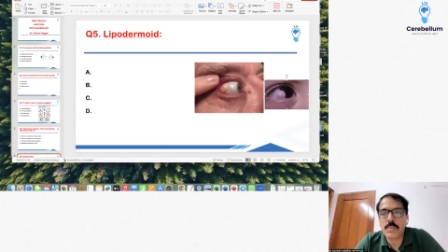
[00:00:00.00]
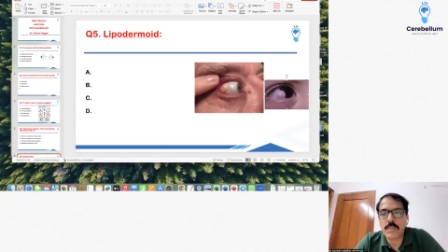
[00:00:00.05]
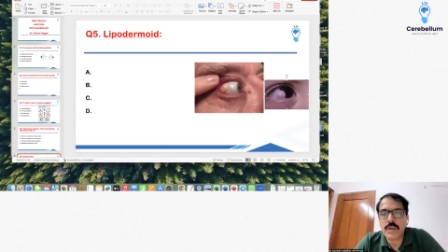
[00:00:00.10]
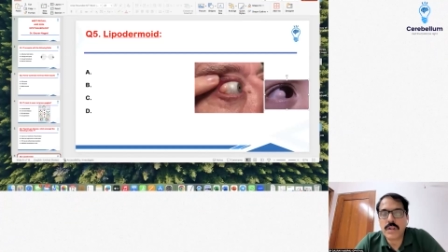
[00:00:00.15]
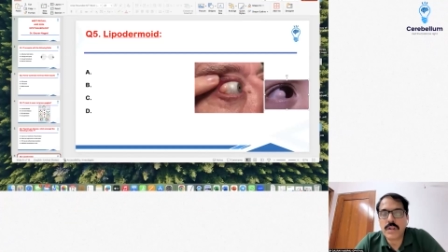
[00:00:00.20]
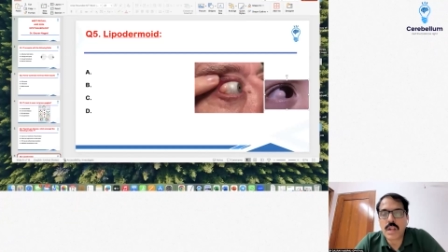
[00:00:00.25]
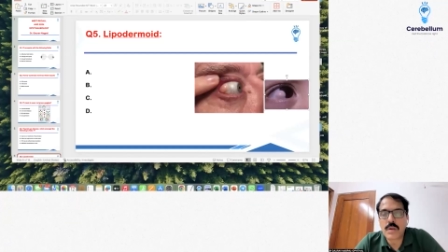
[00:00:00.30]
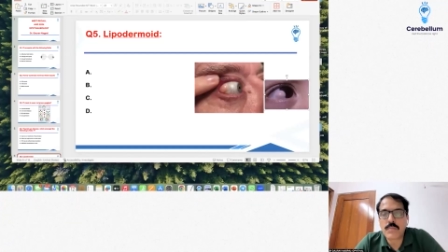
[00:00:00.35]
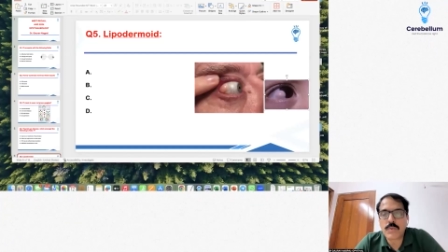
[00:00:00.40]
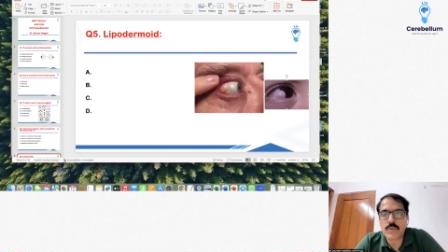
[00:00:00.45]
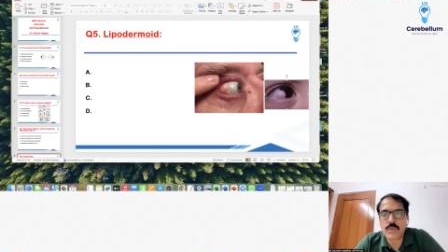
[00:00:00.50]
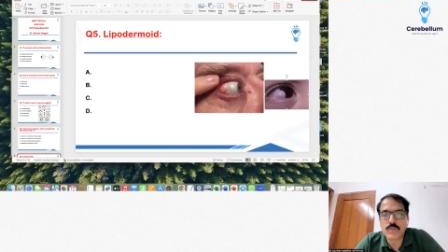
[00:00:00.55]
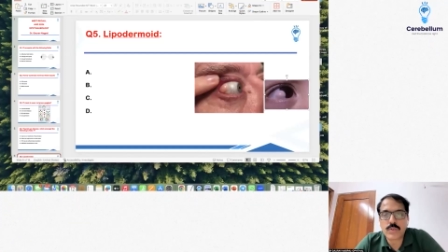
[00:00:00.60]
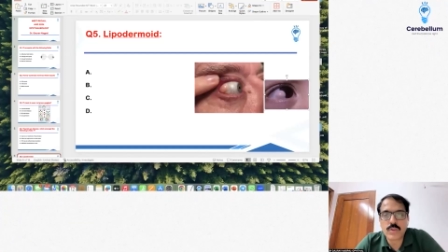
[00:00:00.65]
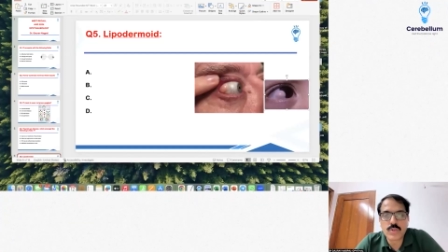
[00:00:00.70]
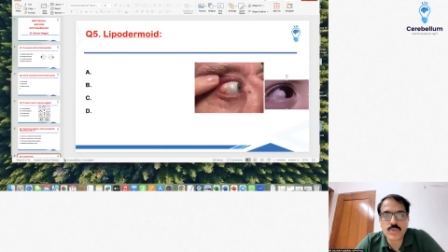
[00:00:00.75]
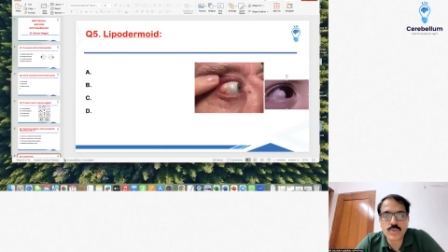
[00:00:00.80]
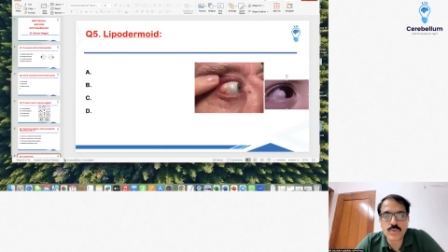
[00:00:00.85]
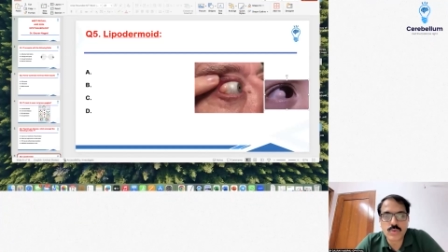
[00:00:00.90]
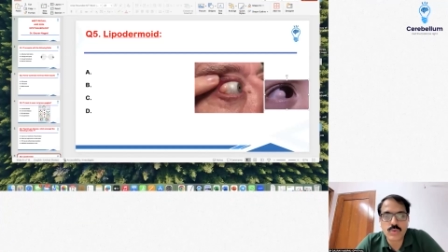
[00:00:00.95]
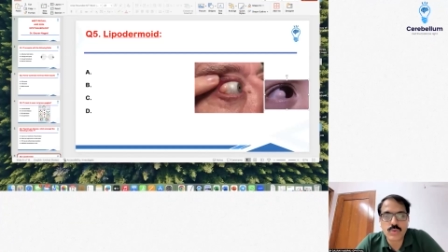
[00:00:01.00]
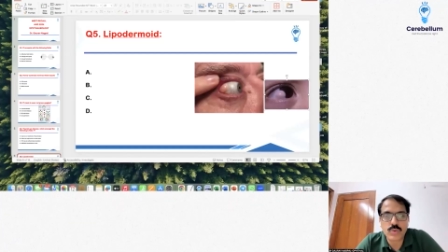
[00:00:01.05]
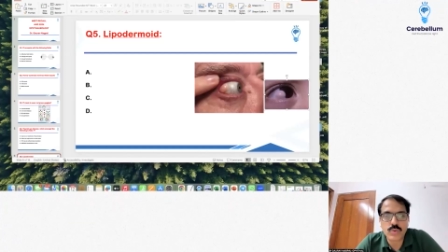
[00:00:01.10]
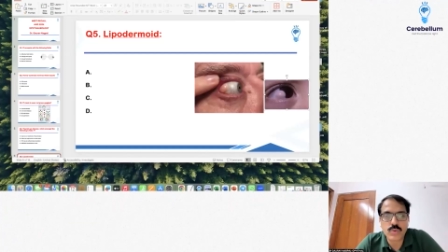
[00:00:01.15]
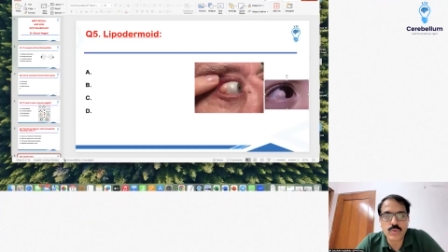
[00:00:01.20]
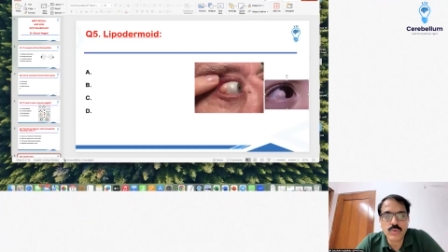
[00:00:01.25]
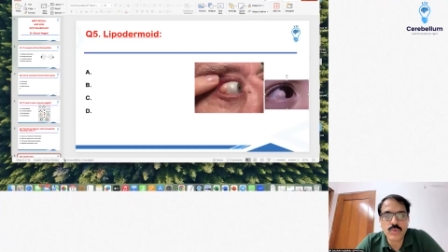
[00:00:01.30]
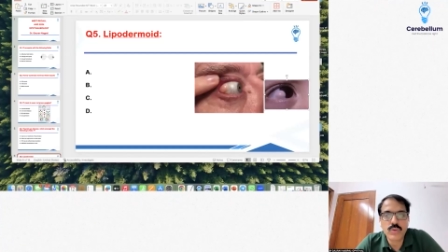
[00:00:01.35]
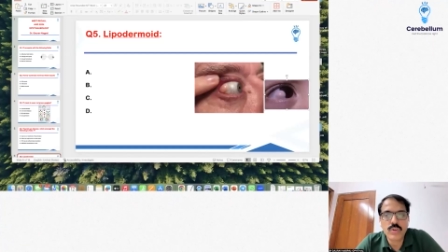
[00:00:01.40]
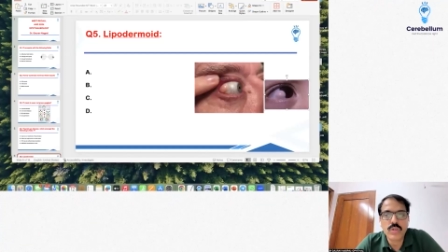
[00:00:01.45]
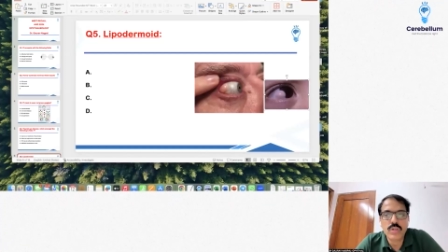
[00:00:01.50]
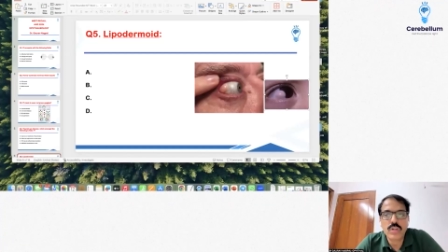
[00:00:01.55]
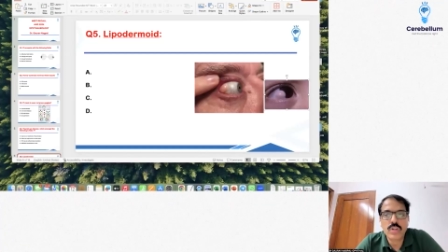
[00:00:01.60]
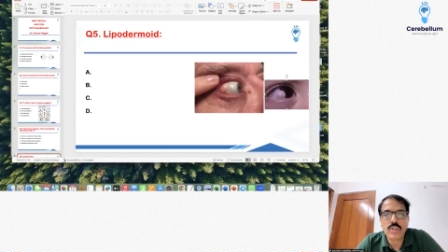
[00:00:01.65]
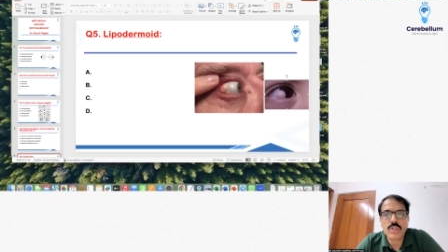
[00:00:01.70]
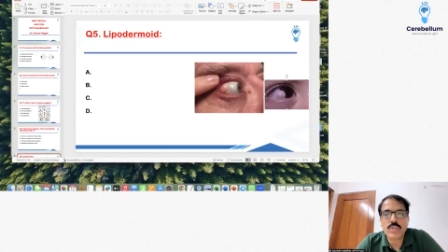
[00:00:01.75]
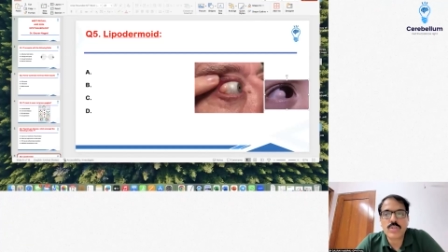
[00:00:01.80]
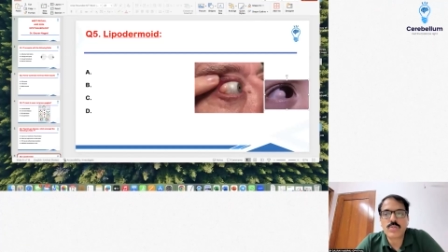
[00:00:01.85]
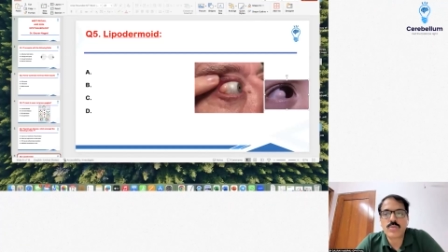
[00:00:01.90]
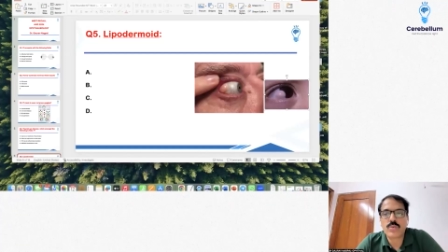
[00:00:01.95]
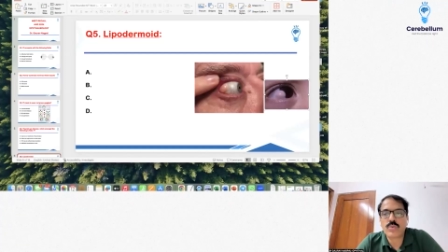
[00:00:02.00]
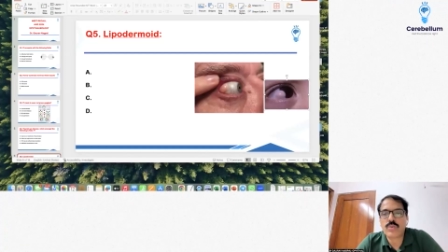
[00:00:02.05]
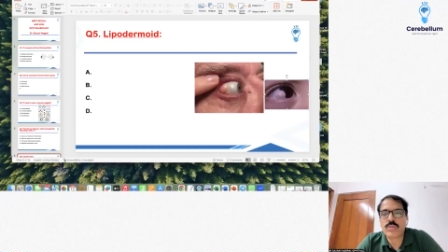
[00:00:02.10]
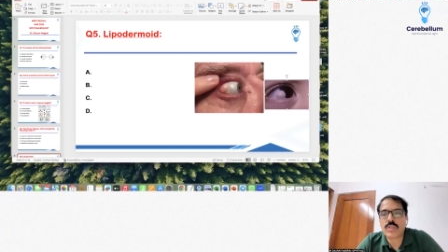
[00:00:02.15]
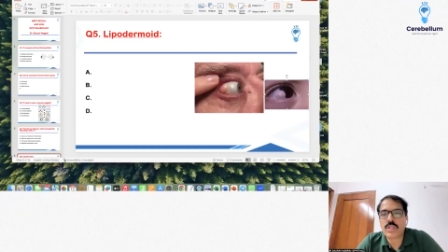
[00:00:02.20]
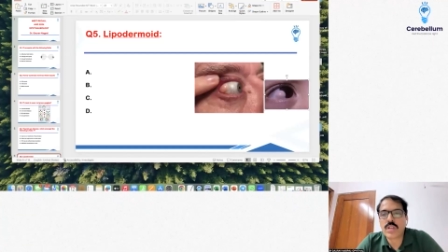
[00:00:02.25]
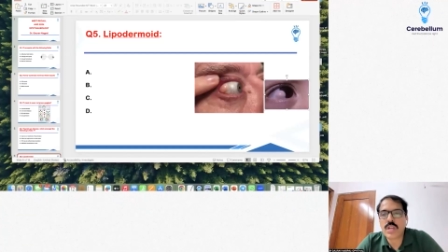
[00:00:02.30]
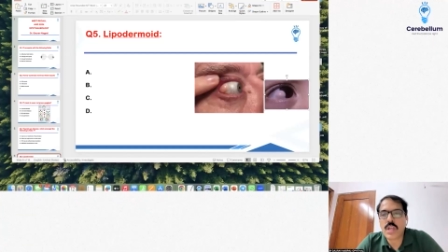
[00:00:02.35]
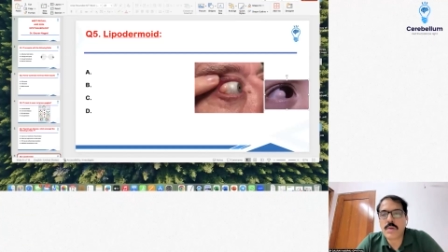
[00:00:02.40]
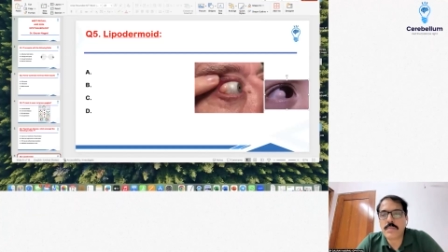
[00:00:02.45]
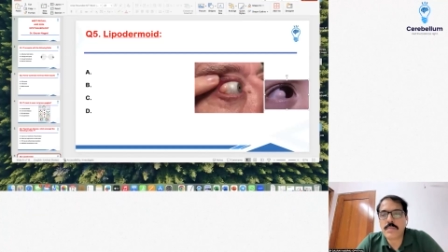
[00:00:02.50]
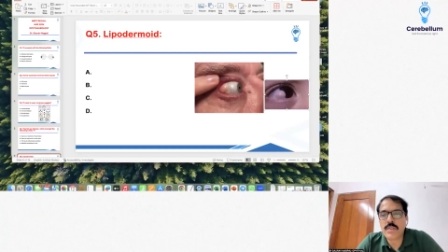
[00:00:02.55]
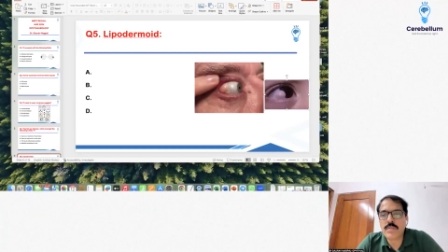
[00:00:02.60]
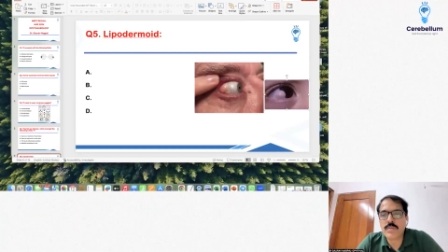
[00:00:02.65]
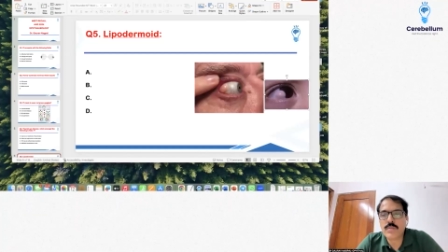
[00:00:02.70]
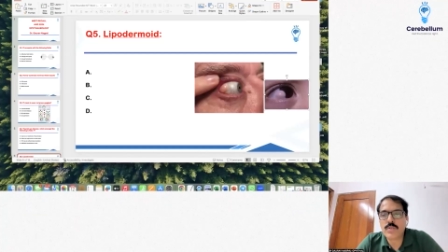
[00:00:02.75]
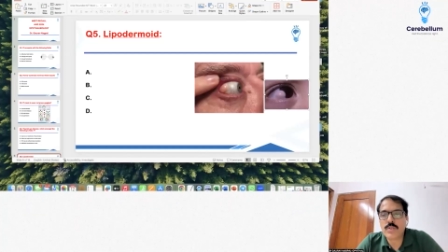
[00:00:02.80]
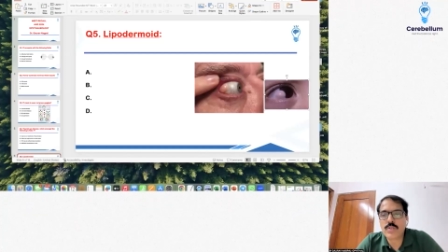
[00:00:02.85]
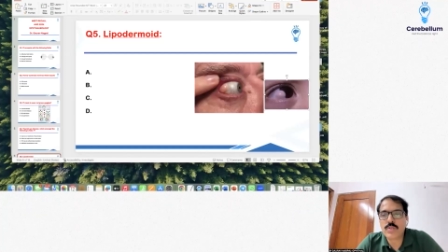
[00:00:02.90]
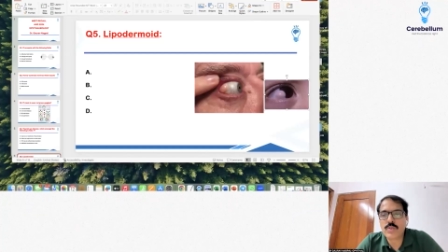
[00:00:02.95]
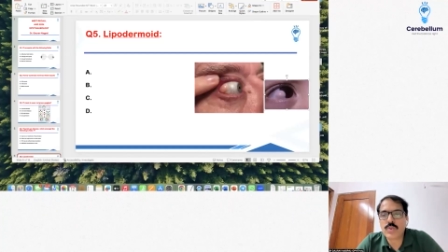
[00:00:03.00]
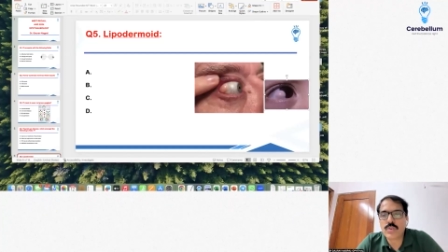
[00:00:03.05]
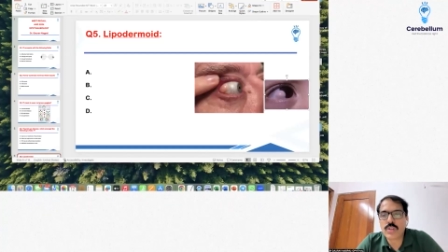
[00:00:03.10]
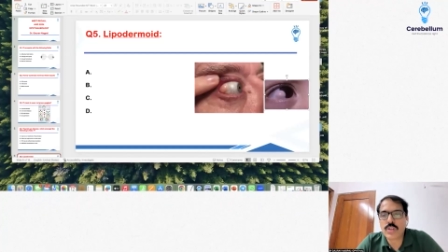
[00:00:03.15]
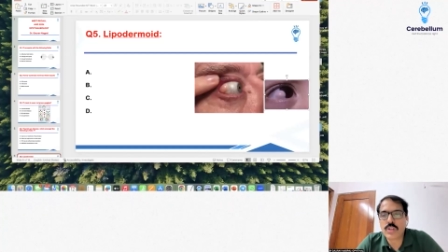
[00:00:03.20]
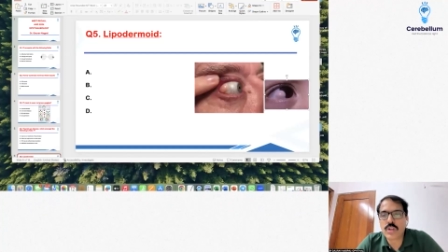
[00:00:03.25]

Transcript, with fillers: limbal dermoid which was shown to you. So the image which was